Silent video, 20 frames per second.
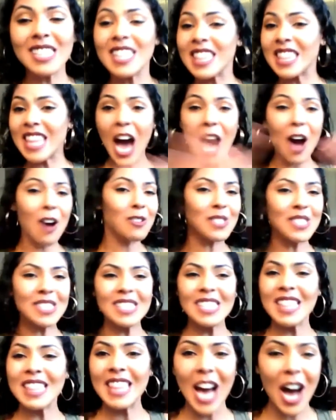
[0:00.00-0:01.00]
Thousands
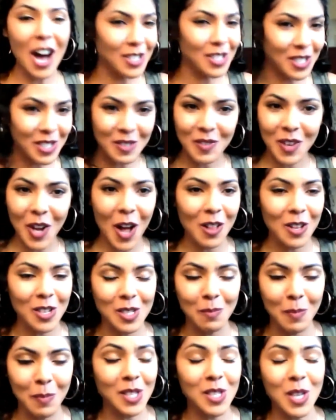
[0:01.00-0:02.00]
and thousands of dollars
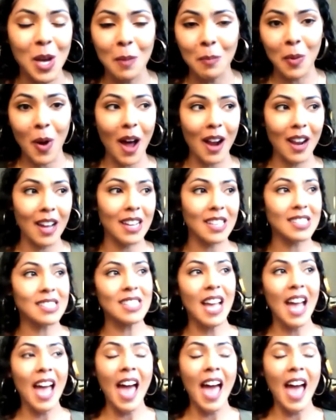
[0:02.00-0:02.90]
spent on products.